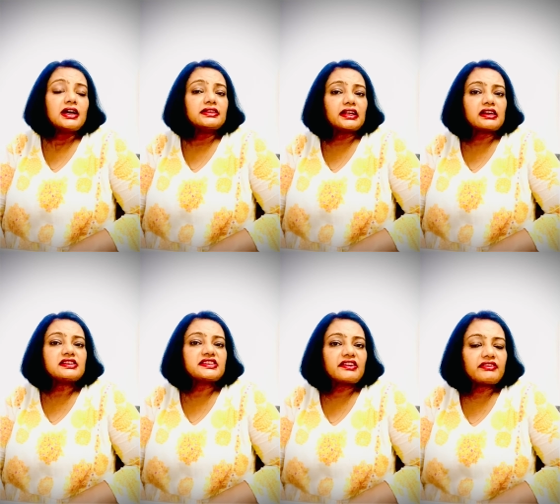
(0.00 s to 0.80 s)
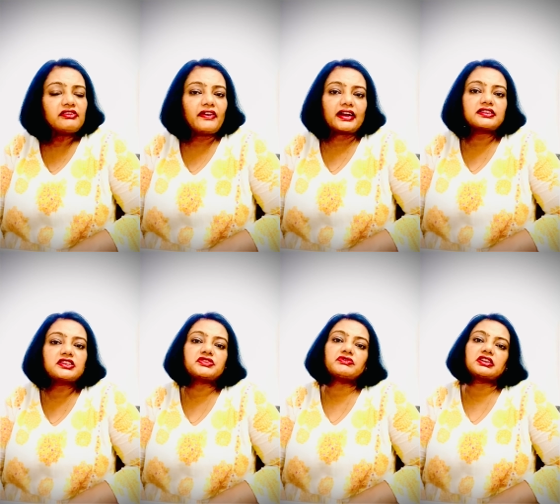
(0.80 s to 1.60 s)
there are several
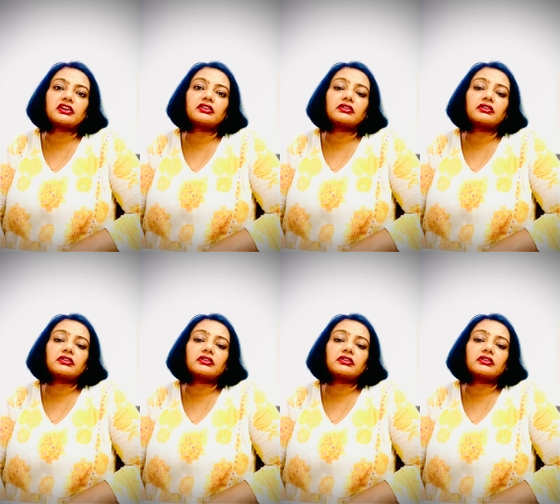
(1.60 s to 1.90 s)
factors which are